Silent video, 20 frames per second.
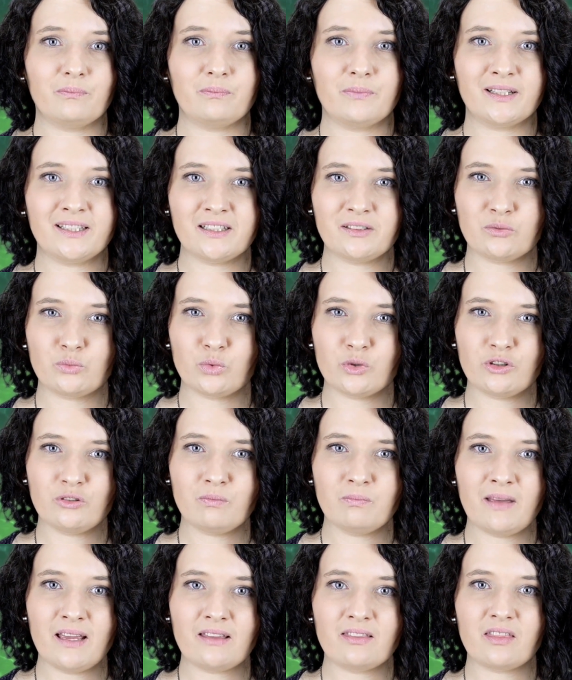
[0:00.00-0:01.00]
but it
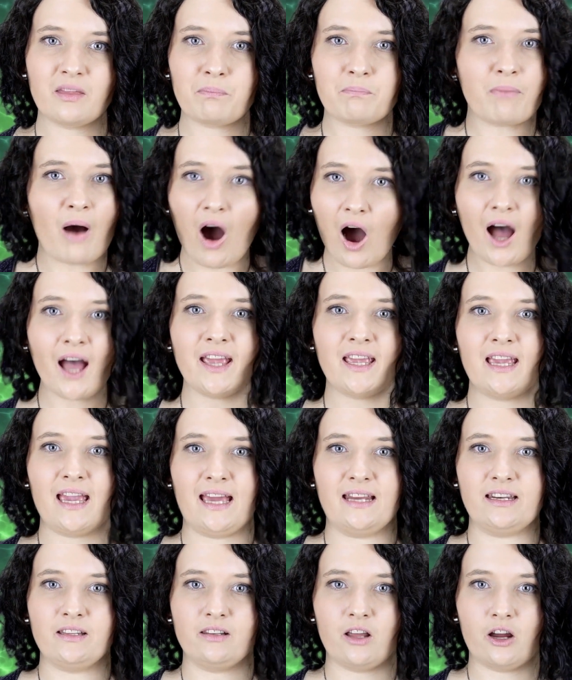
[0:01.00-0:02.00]
wouldn't make the pie
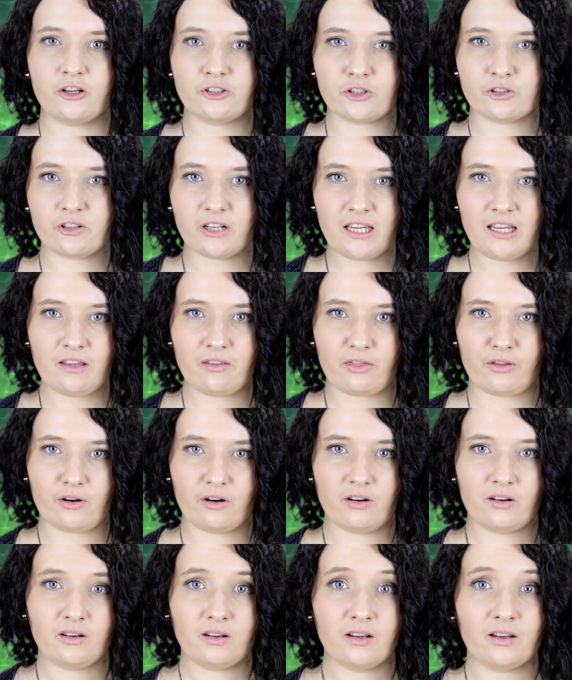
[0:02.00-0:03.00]
any larger
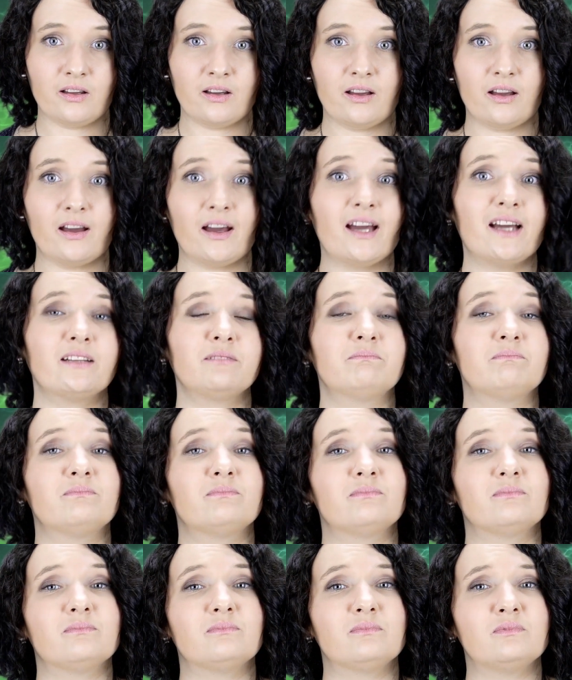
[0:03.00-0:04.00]
either, and
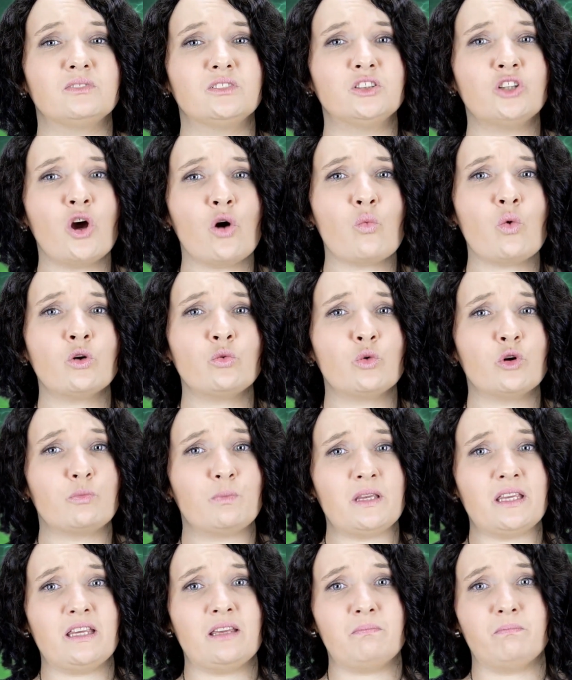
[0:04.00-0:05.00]
no one
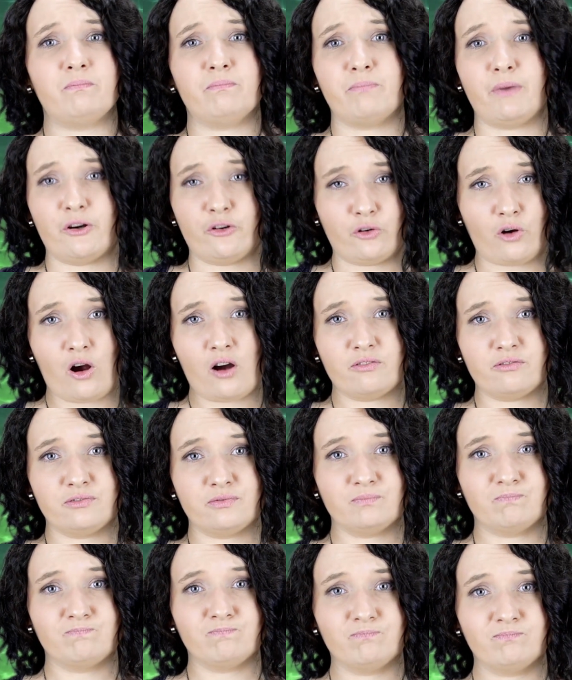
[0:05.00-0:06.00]
would be better
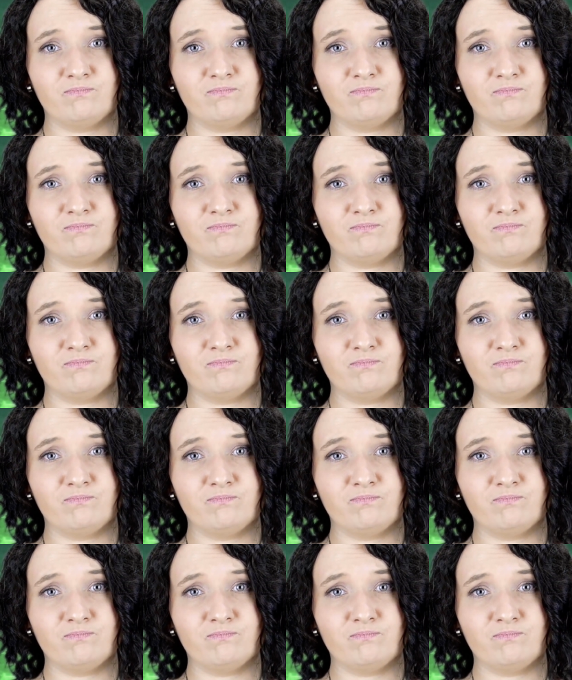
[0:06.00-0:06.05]
off.